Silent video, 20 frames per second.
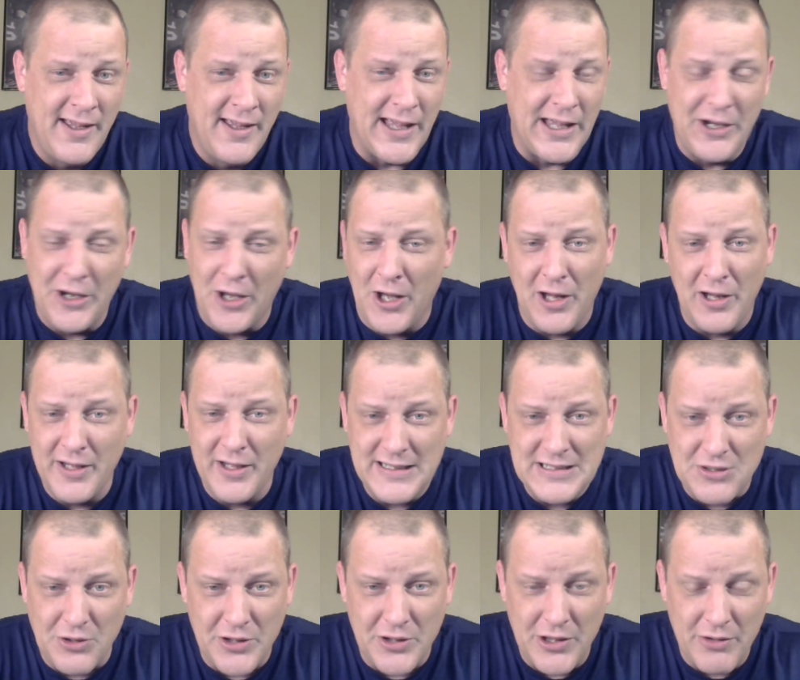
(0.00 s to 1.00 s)
And all
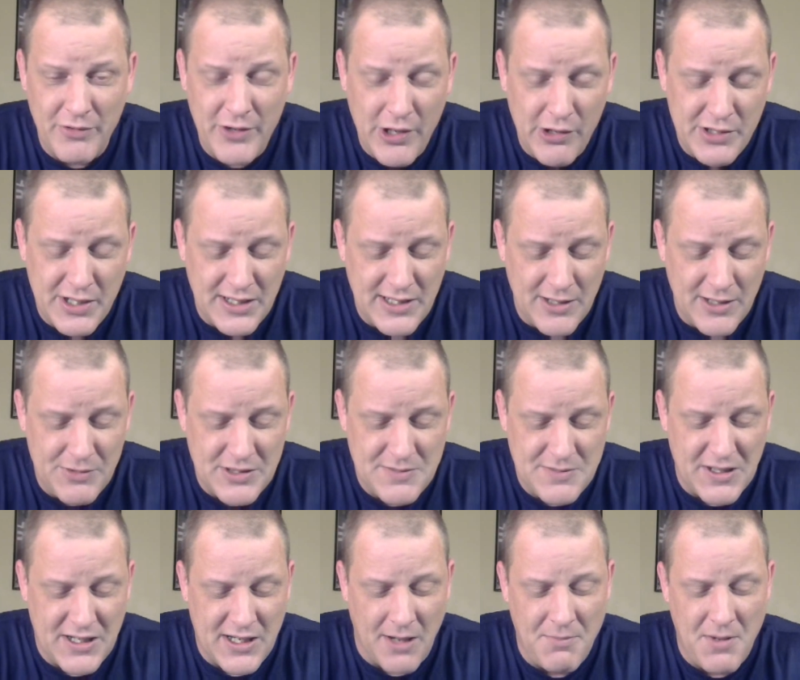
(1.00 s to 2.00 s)
Antonio Inoki did was
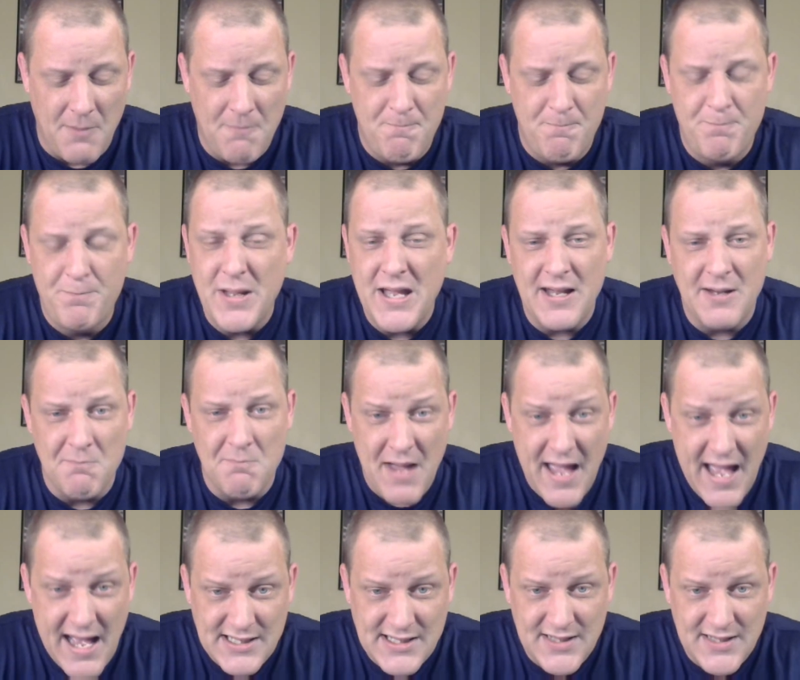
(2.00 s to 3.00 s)
become a big,
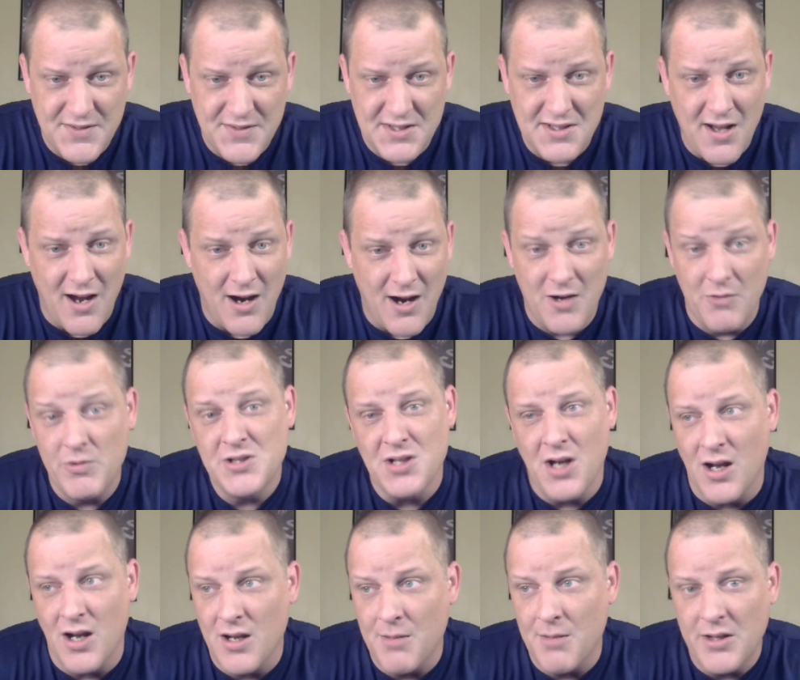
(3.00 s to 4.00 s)
massive star. And we
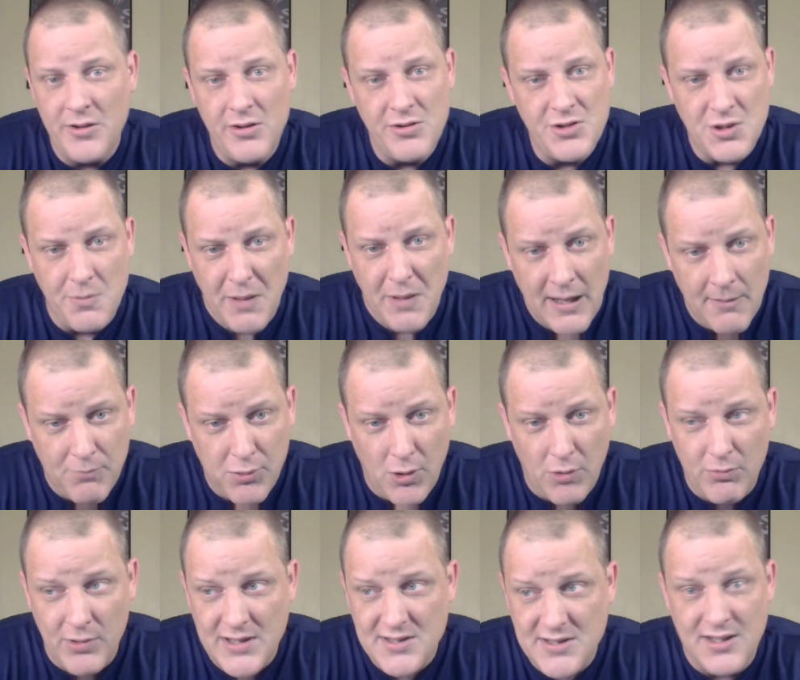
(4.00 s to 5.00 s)
talk about New Japan
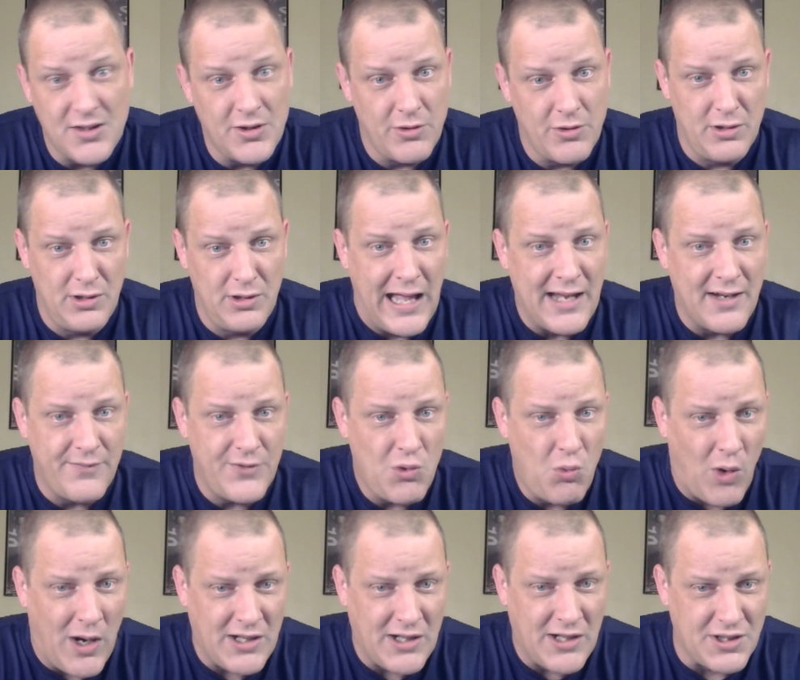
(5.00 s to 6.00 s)
Pro Wrestling. There are a lot of you
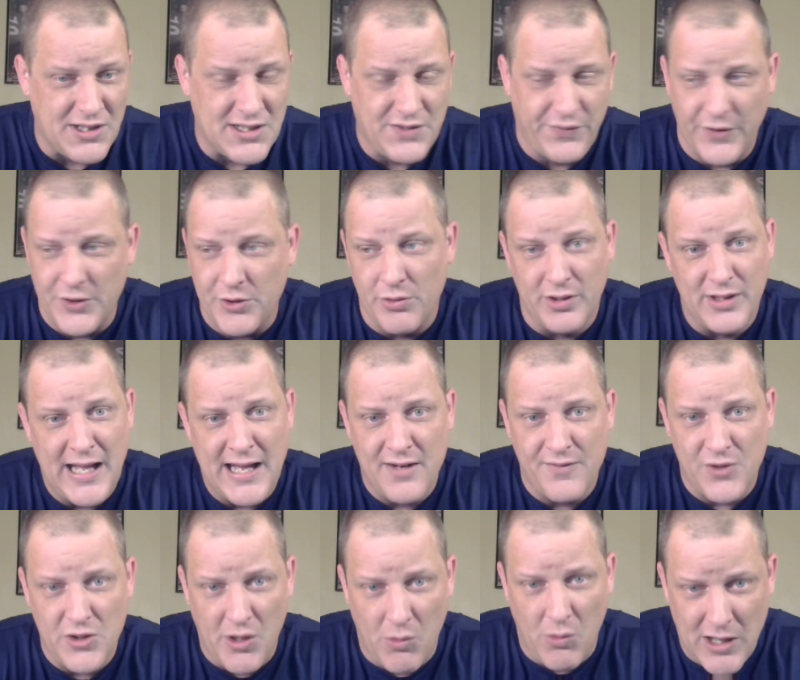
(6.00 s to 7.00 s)
watching this video, a lot
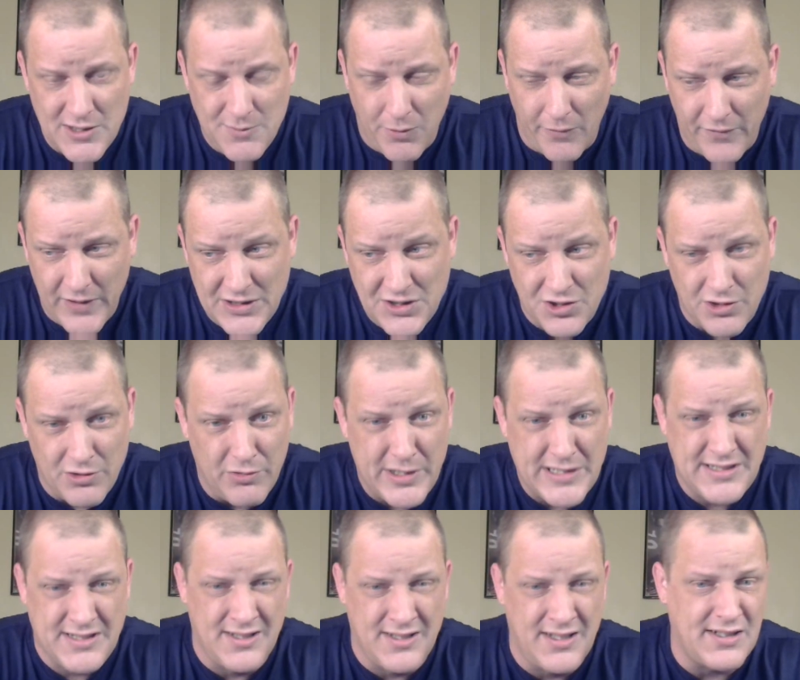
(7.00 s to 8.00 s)
of you that watch professional
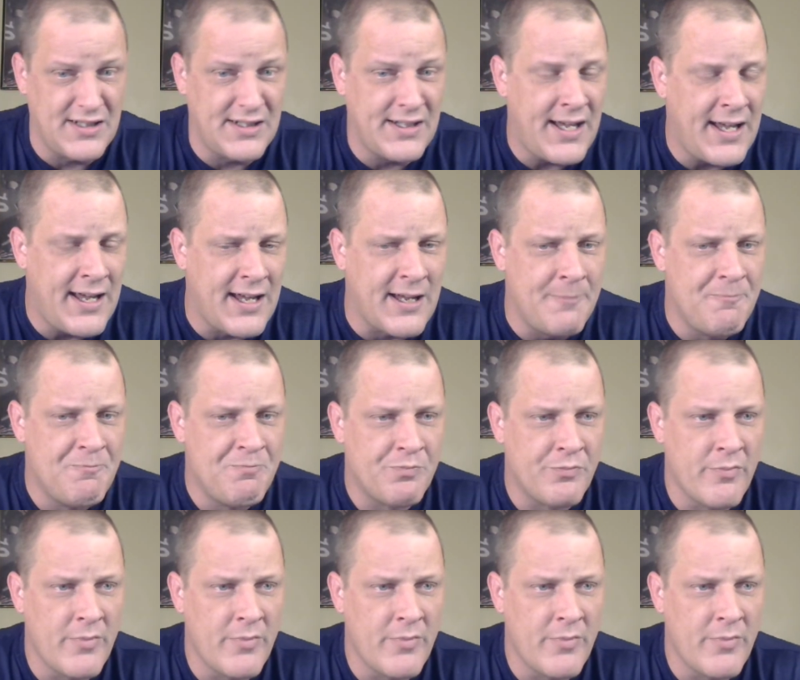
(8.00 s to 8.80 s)
wrestling today